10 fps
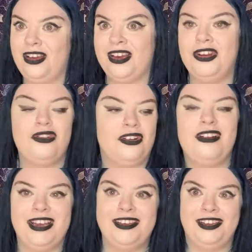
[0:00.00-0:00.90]
like an
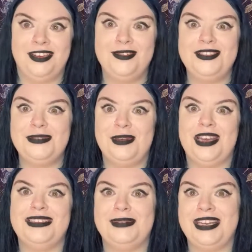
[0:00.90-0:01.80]
online queue, to be
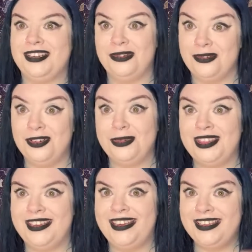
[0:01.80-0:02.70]
able to make an order
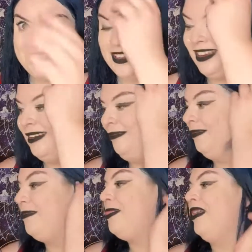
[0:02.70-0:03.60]
with these.
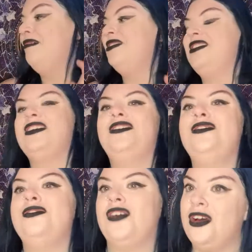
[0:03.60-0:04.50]
I was in a
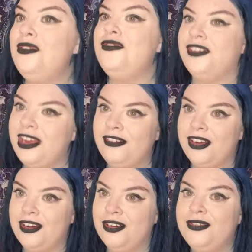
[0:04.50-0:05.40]
queue for over an hour and
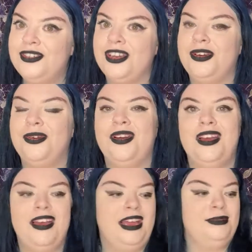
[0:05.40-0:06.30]
a half, so
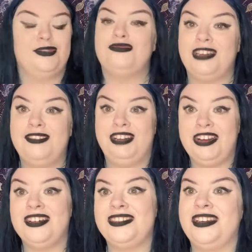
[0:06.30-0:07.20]
it was really, really
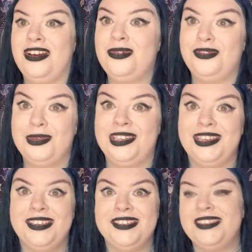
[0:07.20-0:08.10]
hard to get hold of one of
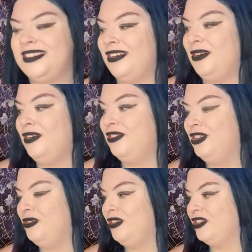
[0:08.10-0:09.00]
these. So hopefully
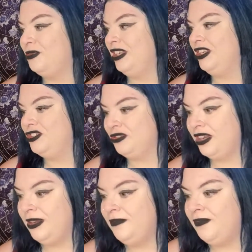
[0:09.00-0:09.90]
you guys will enjoy.